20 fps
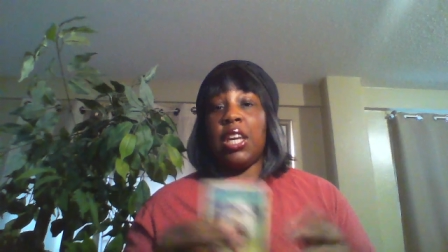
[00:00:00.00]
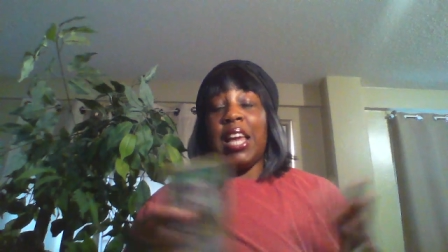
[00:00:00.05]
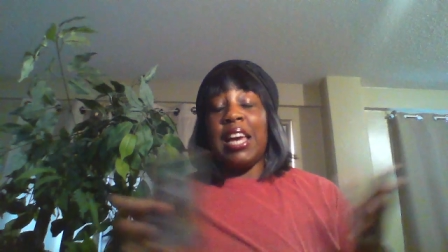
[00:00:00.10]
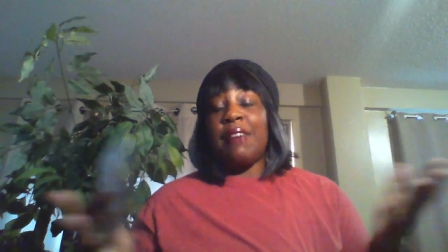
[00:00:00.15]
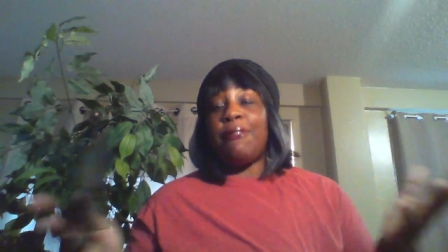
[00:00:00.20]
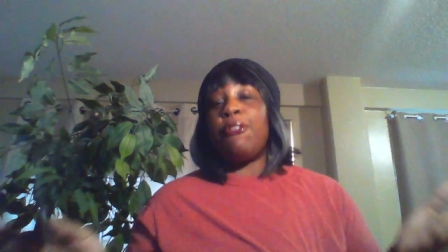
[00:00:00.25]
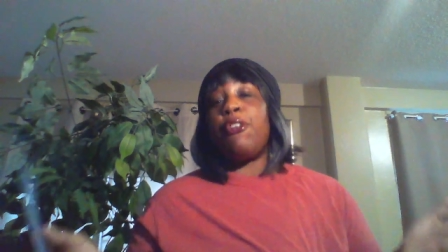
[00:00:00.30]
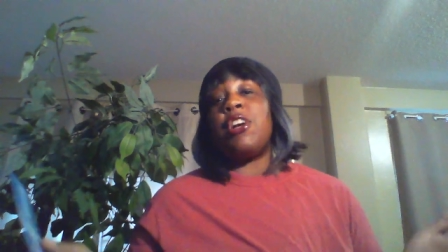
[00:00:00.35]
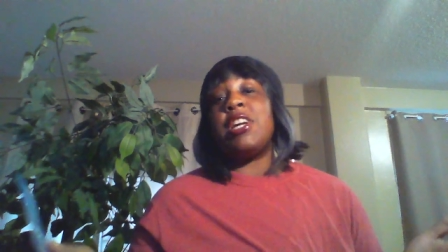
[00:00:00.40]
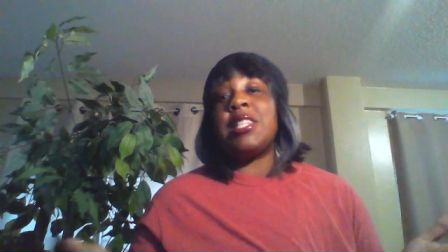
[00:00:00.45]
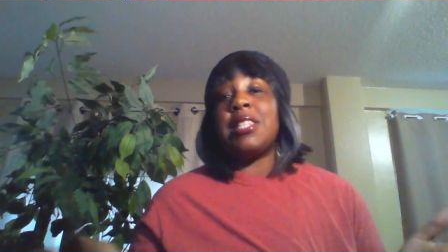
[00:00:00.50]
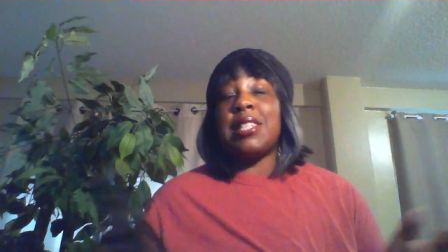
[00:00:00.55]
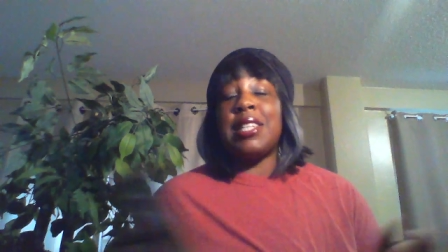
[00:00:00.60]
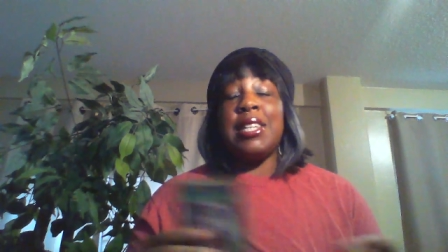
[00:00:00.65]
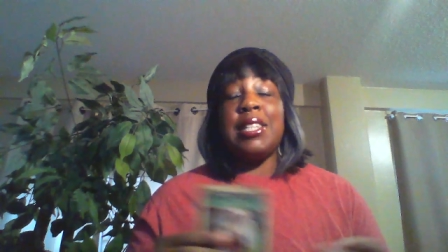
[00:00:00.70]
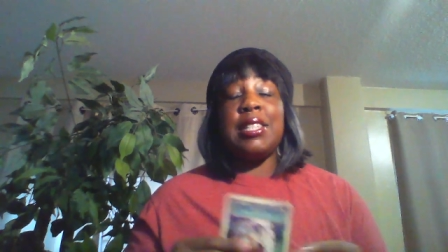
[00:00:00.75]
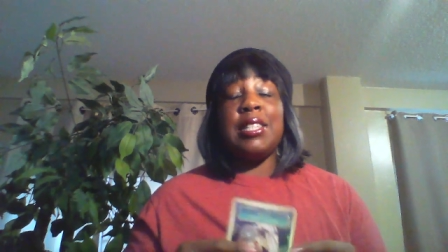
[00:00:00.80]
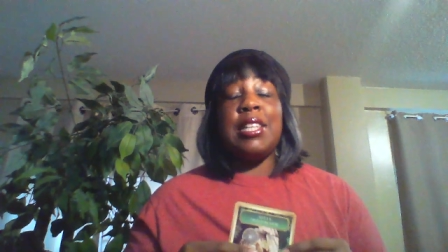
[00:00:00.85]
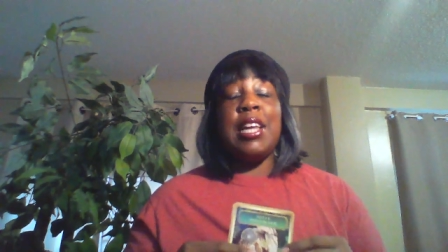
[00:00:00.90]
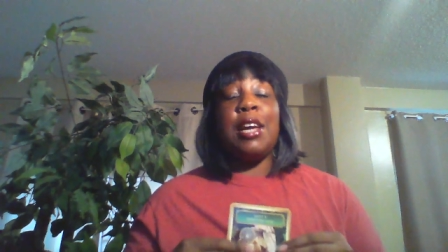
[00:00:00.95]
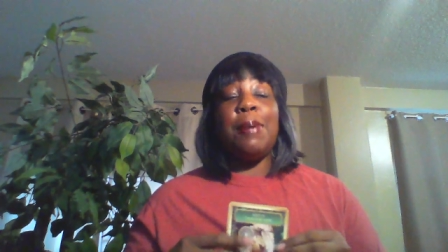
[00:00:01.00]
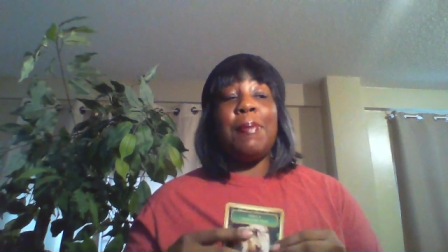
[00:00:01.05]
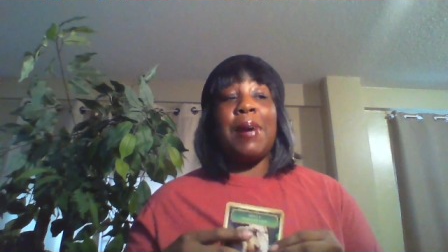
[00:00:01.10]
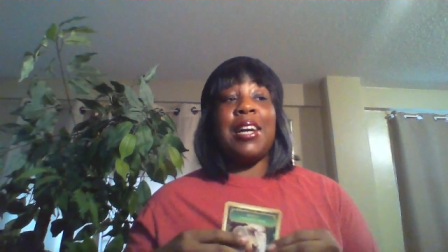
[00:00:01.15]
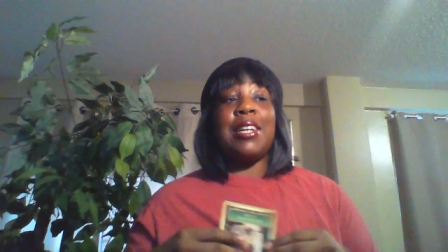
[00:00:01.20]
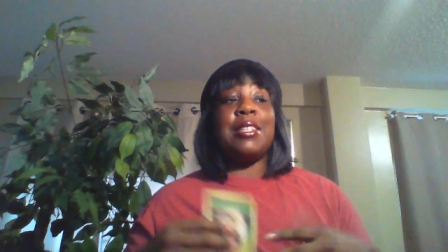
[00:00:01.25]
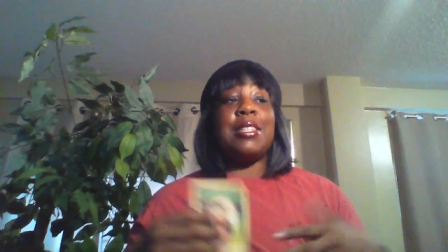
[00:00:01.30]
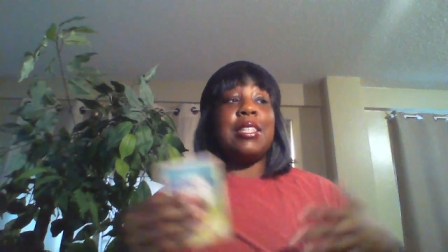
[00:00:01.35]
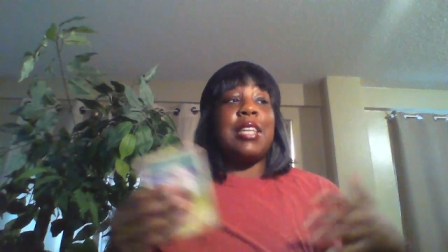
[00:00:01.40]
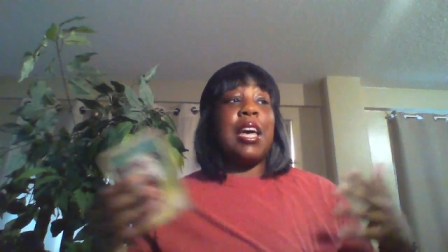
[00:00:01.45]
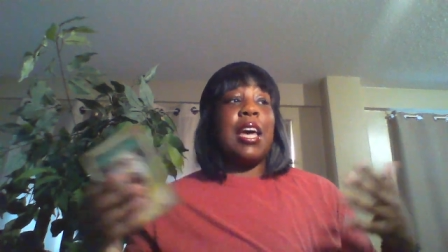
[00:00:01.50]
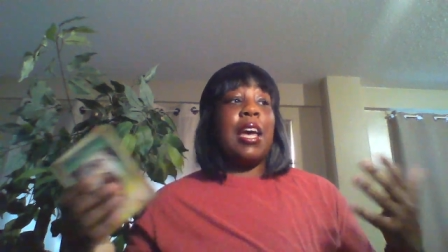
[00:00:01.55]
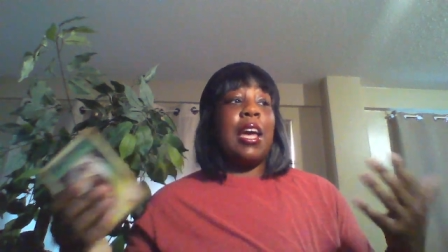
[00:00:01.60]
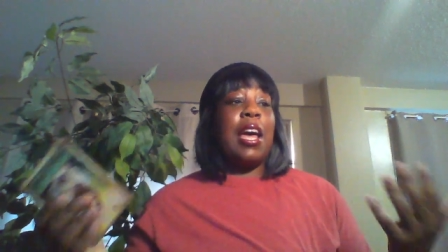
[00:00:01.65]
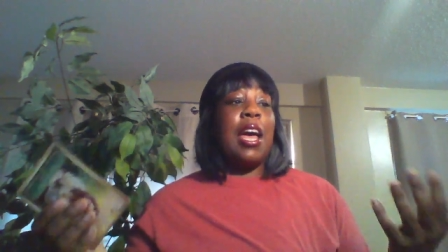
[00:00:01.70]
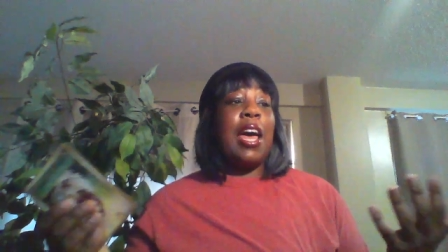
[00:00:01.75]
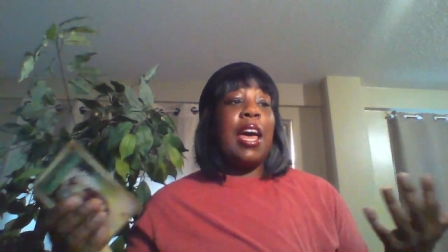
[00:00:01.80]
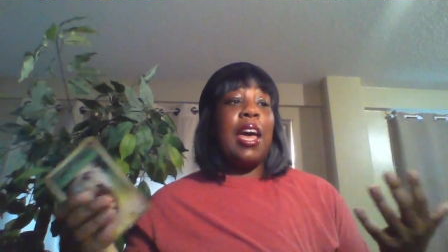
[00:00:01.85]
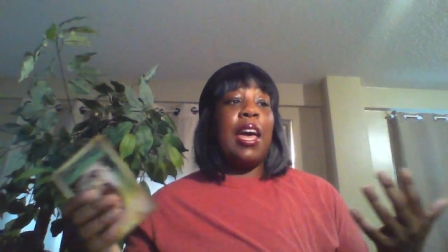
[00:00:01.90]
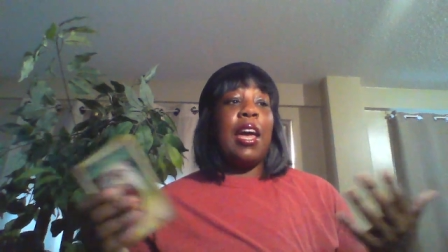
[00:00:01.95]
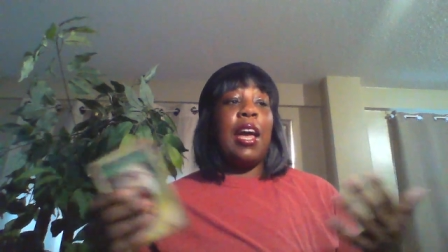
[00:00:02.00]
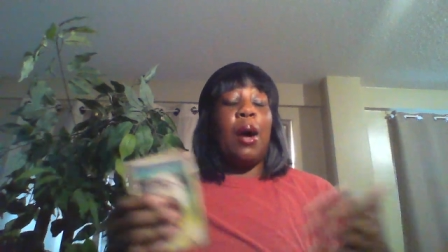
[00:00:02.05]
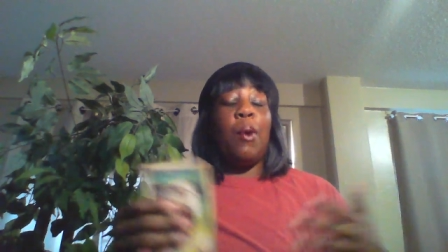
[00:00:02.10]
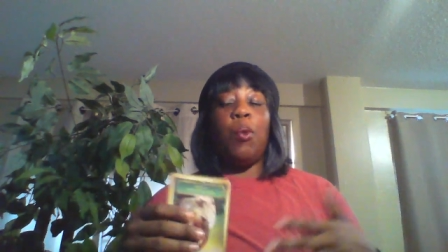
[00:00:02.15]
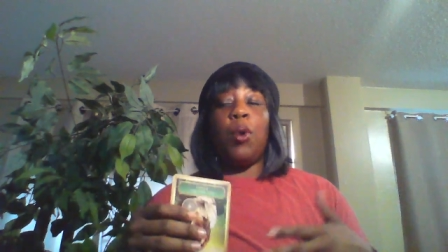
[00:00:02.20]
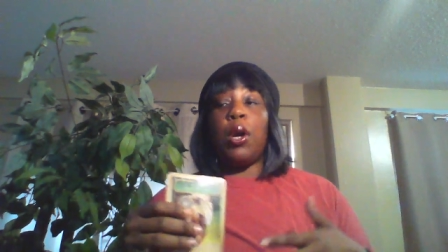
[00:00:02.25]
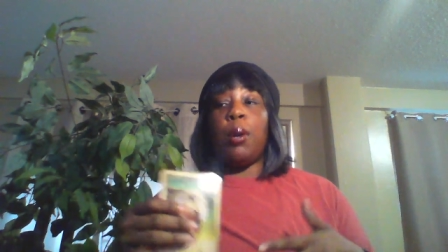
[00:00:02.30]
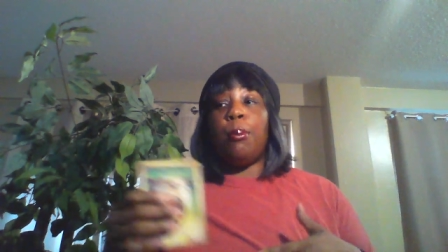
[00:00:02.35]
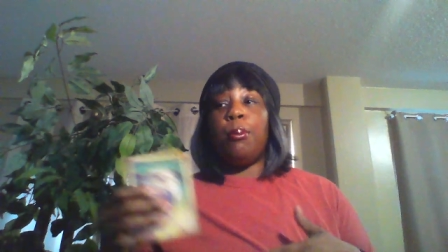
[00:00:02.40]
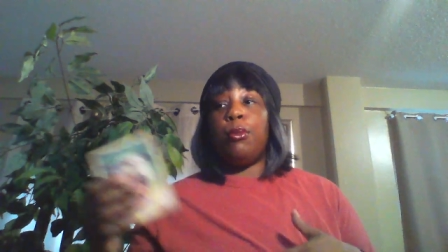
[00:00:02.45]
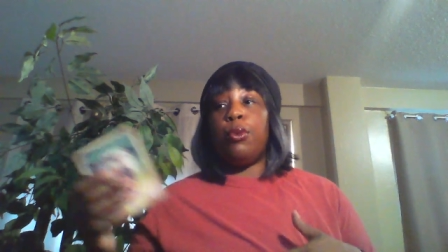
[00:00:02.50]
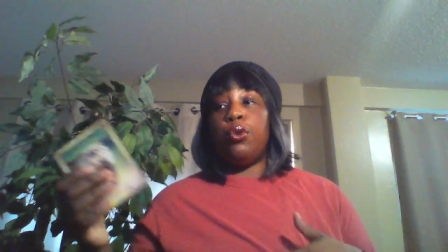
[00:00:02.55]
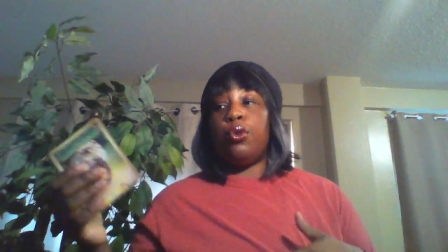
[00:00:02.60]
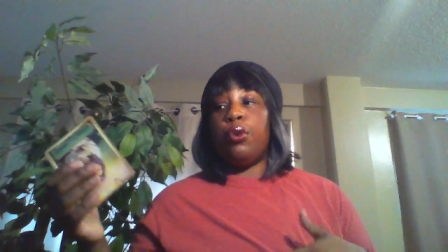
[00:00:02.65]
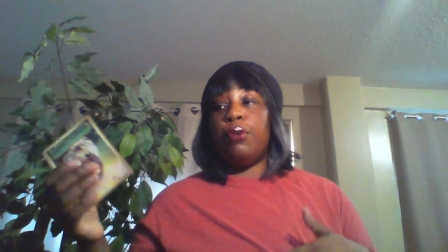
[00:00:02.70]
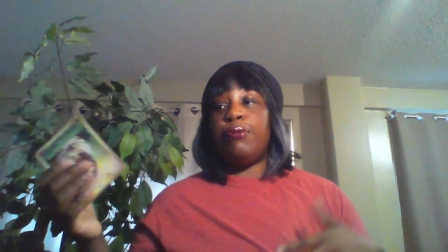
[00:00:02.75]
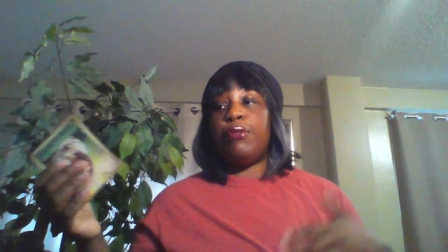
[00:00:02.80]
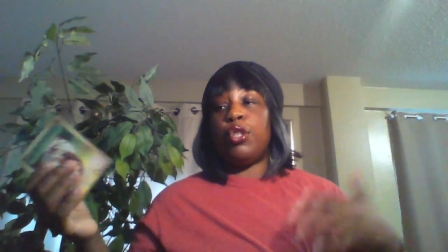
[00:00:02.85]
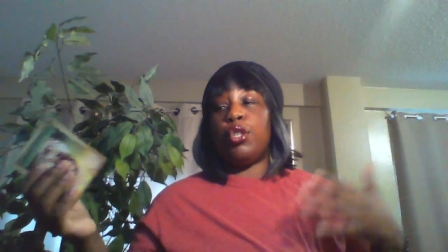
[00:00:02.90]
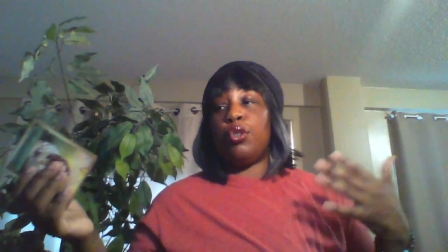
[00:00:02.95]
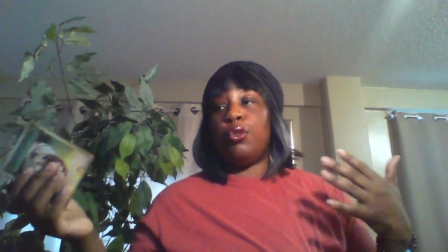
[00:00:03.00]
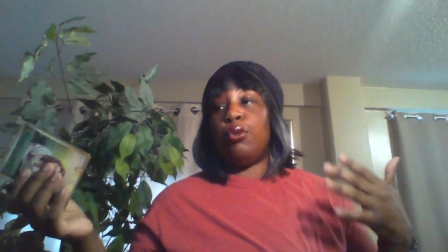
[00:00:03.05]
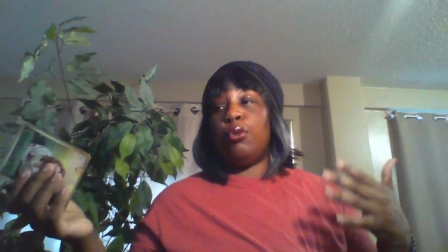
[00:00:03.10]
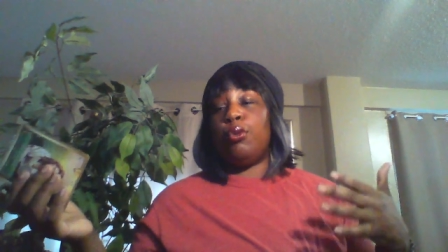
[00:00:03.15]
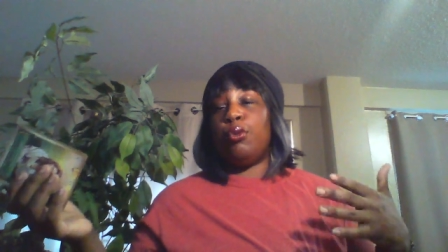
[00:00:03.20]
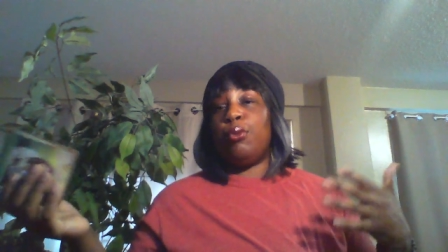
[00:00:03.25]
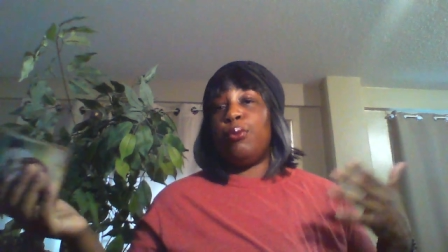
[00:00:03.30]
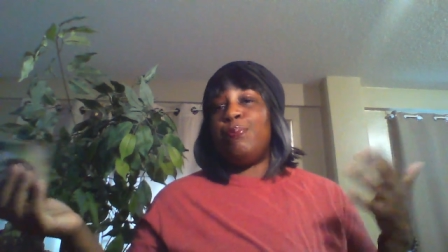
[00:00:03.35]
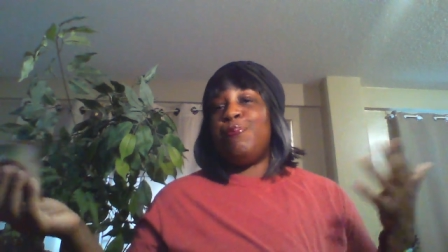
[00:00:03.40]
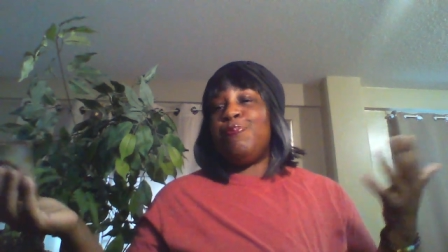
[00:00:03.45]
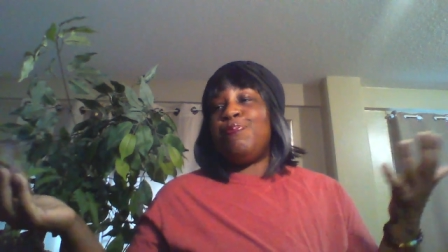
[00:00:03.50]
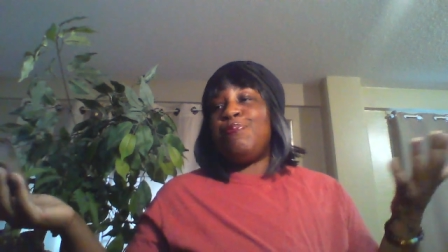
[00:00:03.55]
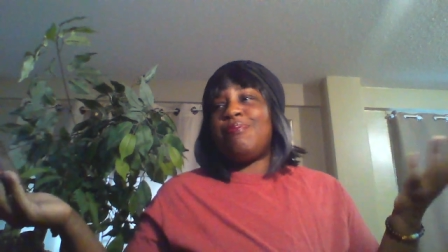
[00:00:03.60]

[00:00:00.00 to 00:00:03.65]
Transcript: Like, for instance, they might say, hey, I want to move to,